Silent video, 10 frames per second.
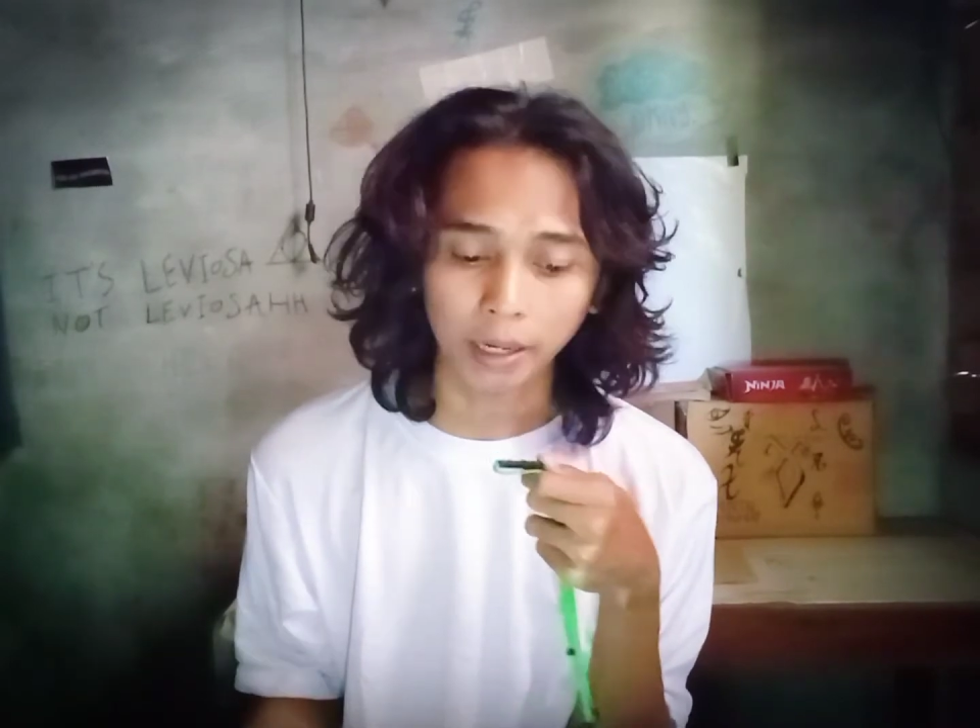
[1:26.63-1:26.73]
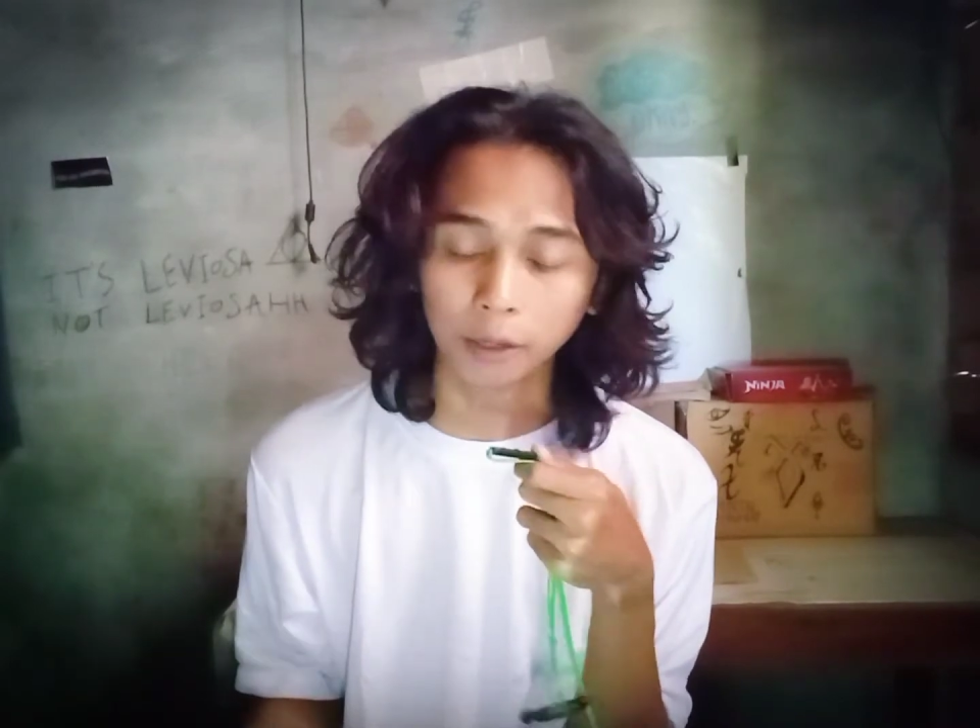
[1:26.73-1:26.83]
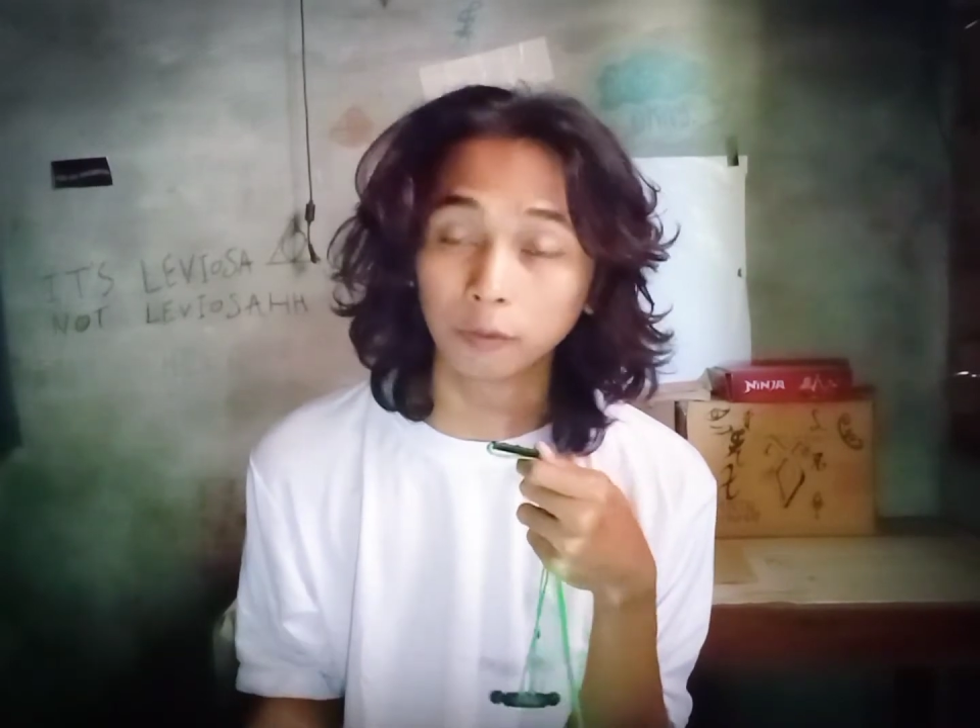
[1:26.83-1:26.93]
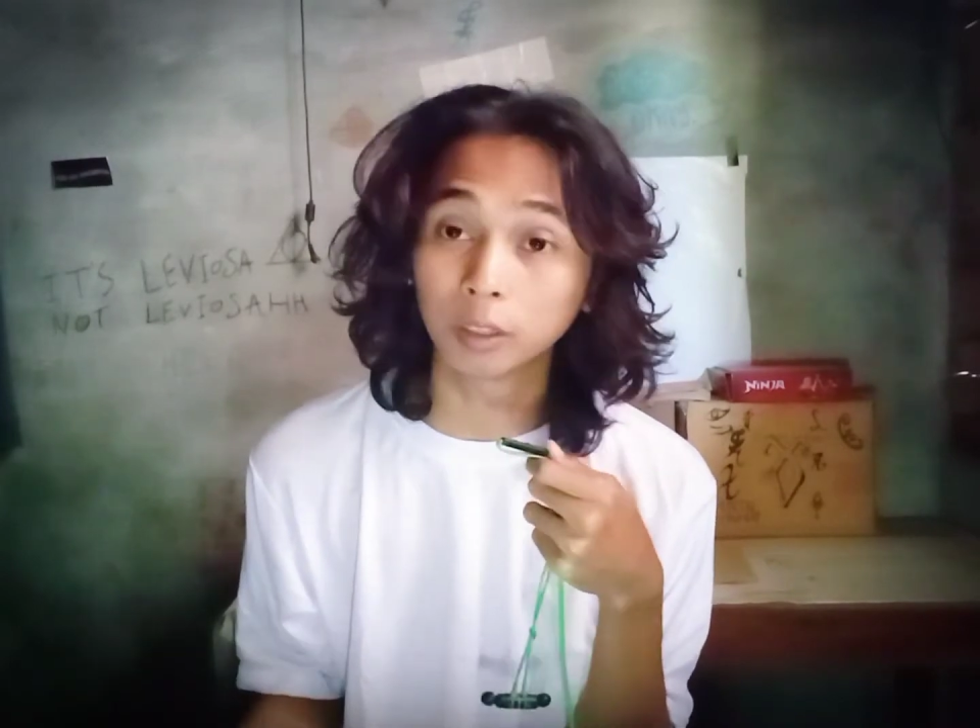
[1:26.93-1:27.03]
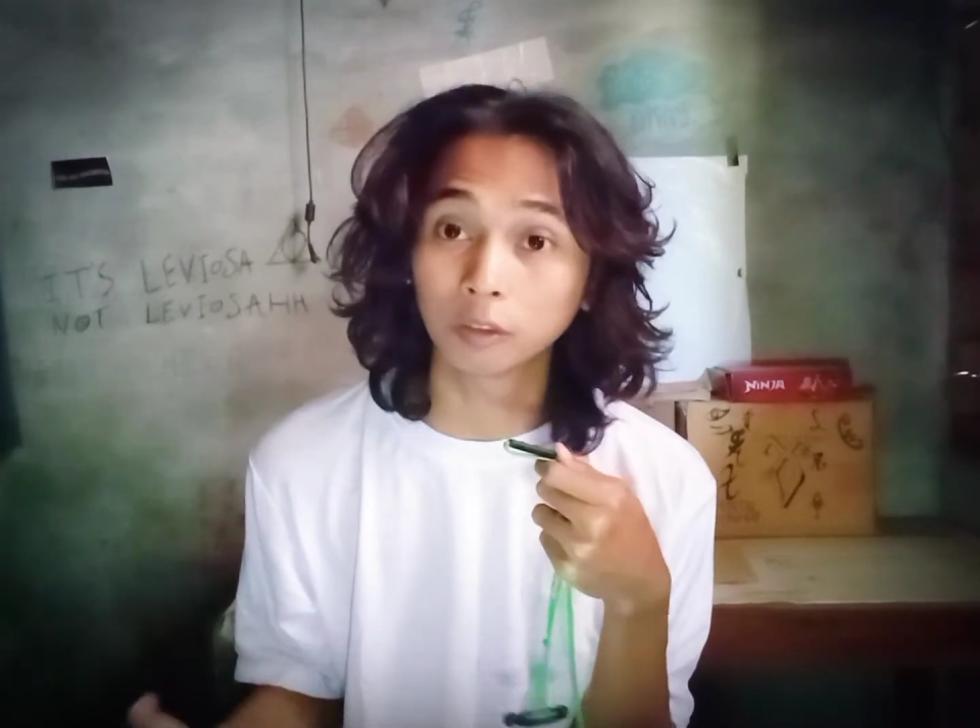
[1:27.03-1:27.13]
And
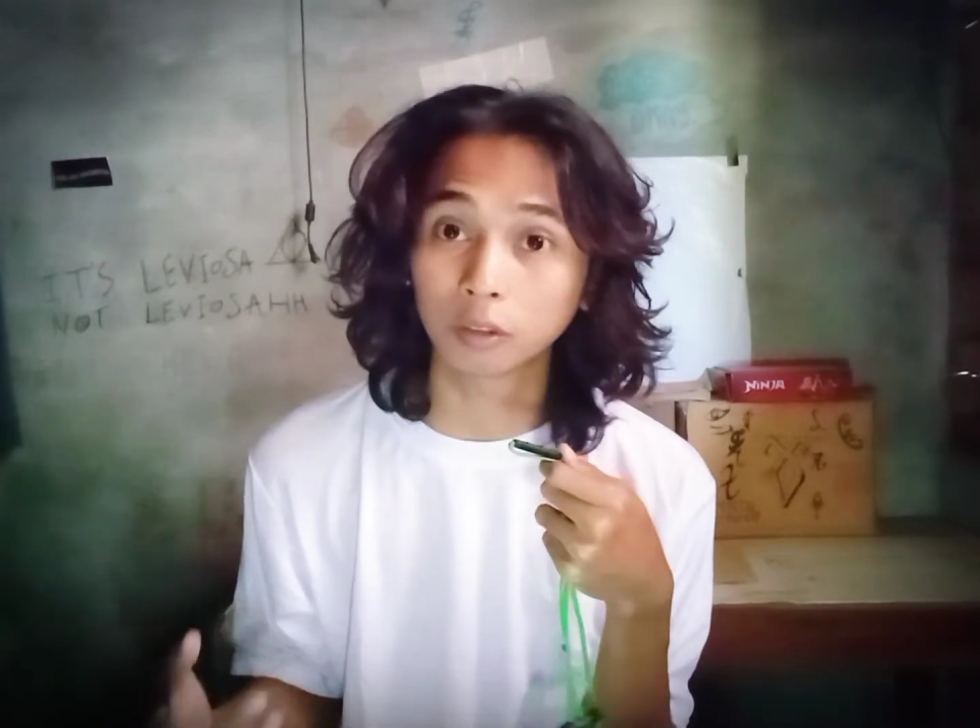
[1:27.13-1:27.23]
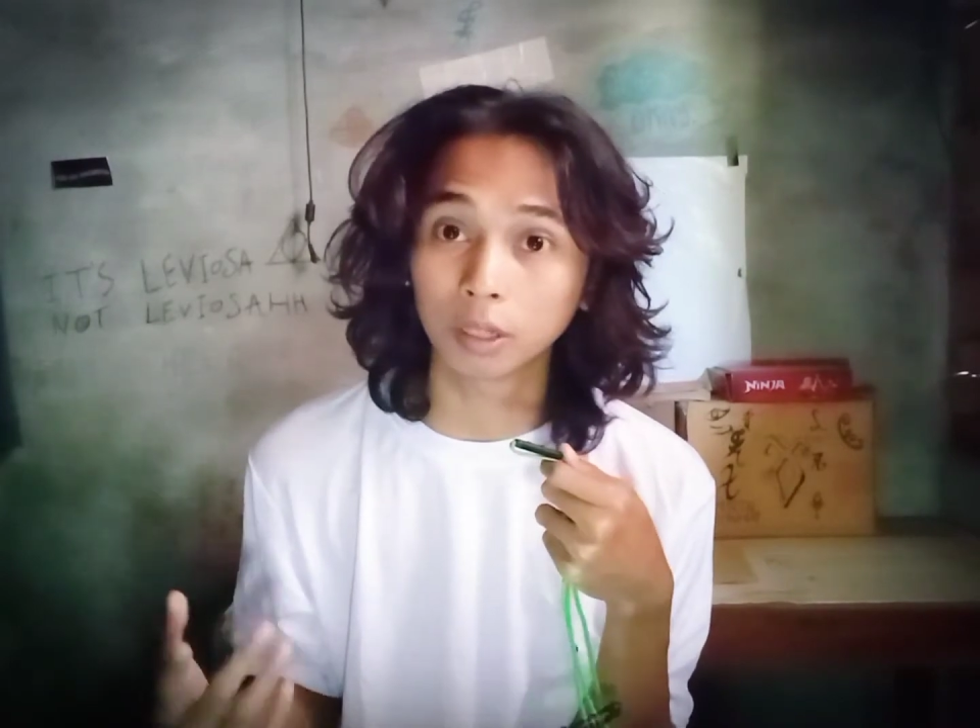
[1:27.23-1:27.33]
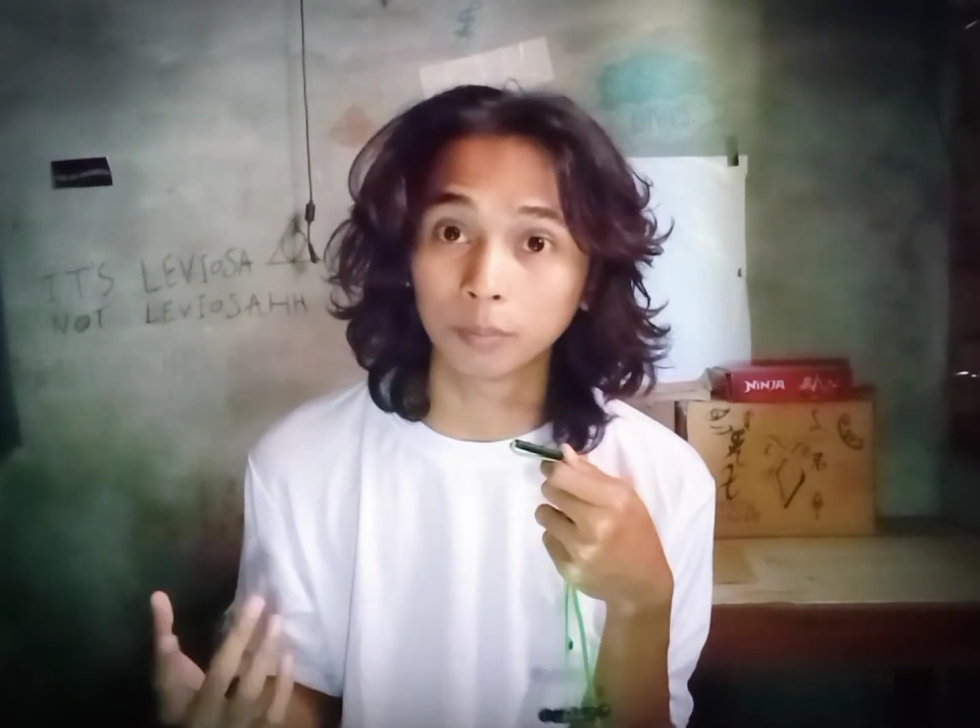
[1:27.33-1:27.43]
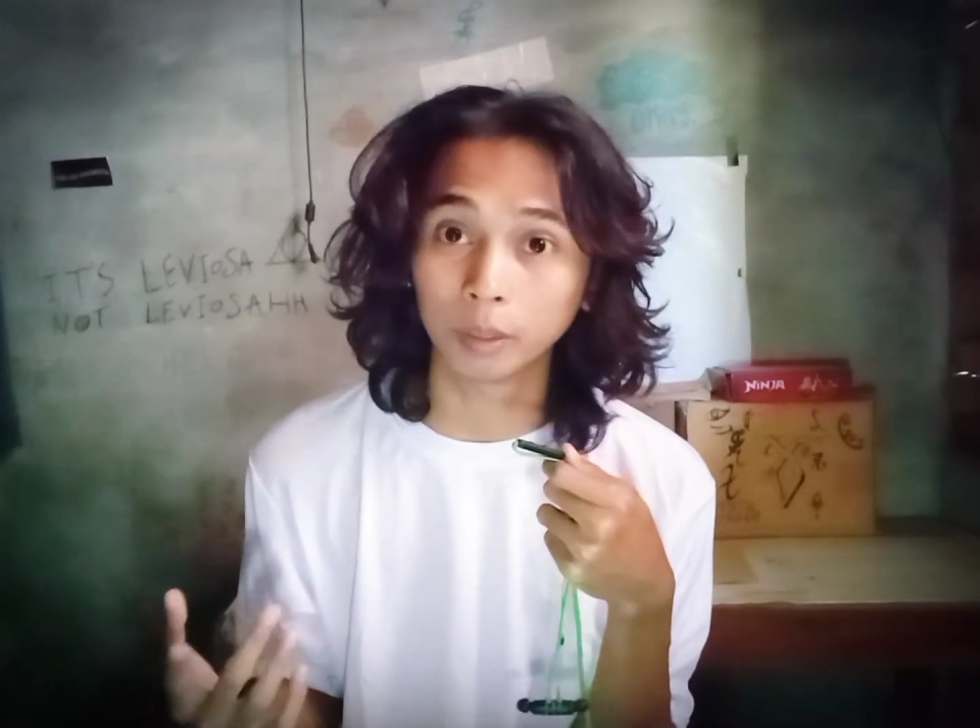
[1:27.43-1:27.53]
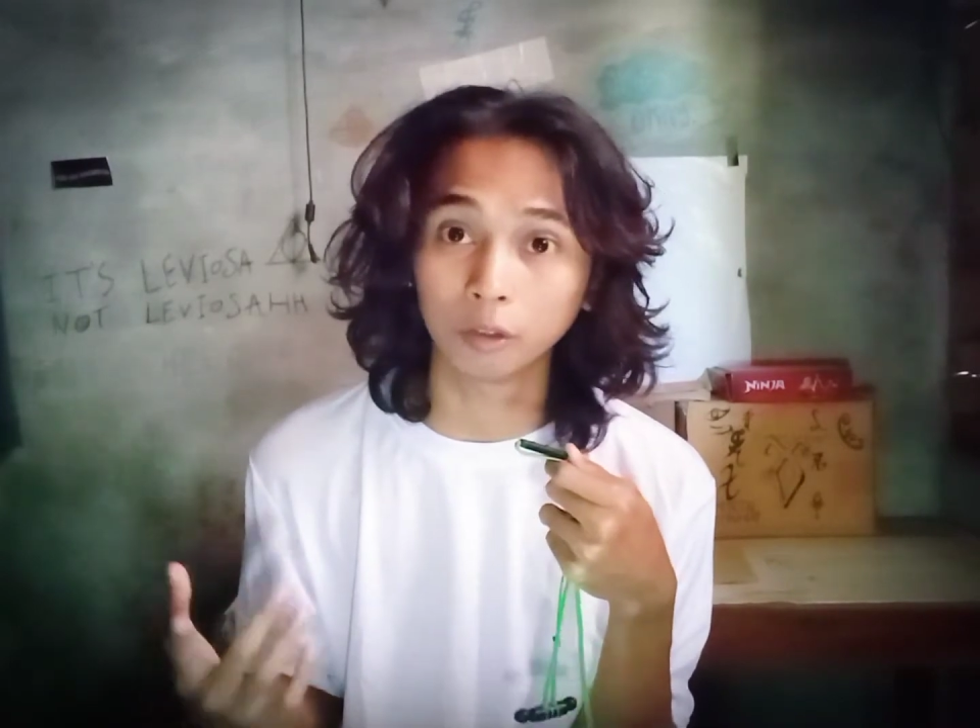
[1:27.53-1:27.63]
I feel so
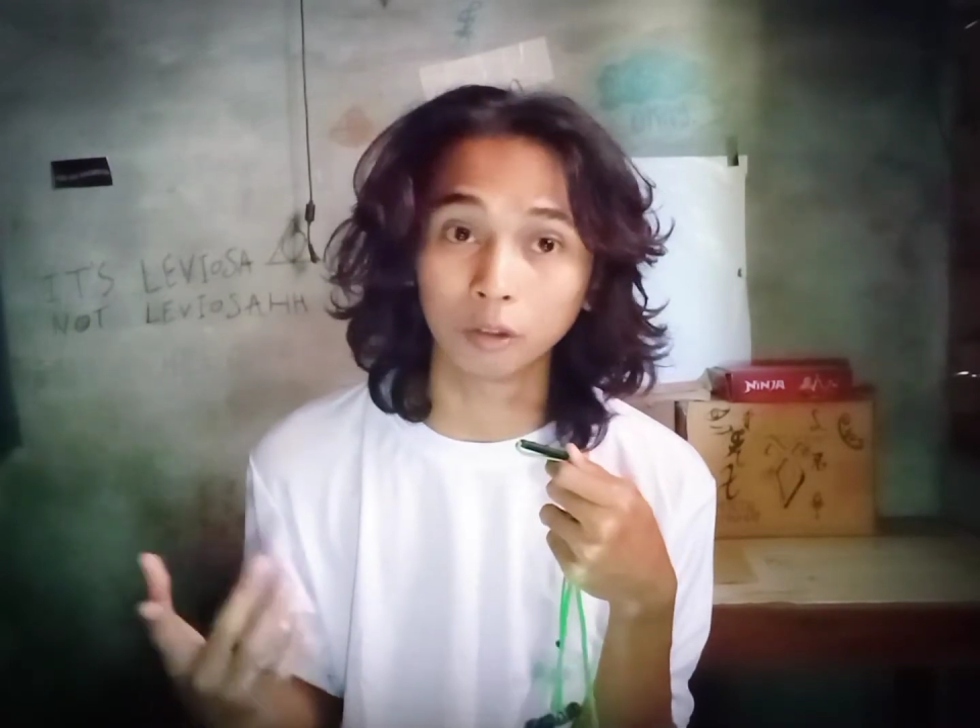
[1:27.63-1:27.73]
happy,